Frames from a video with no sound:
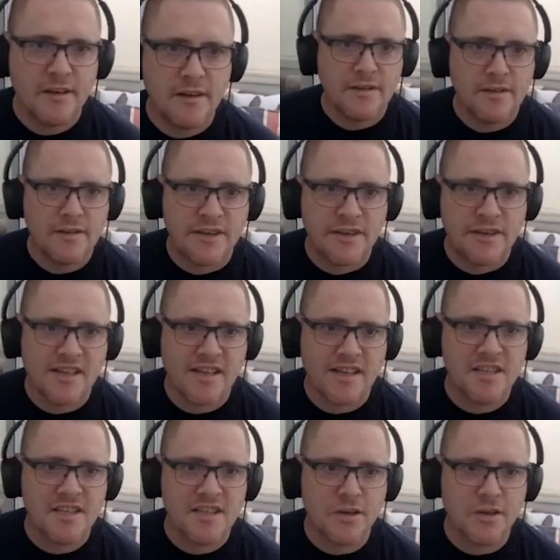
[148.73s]
translating
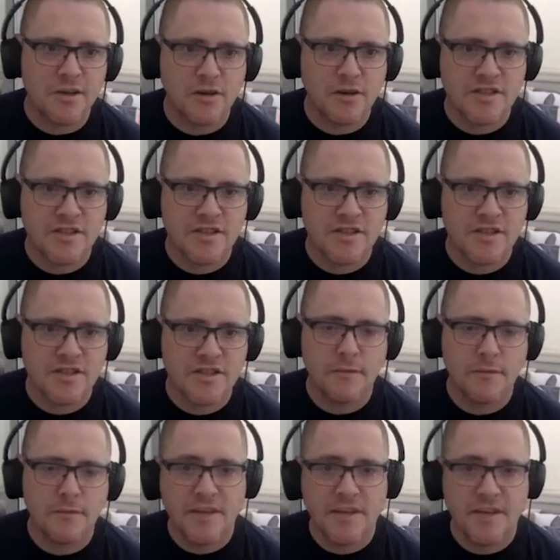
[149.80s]
your content on
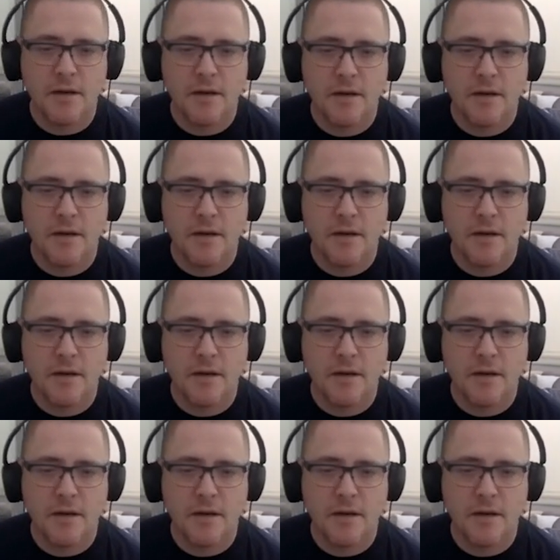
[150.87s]
video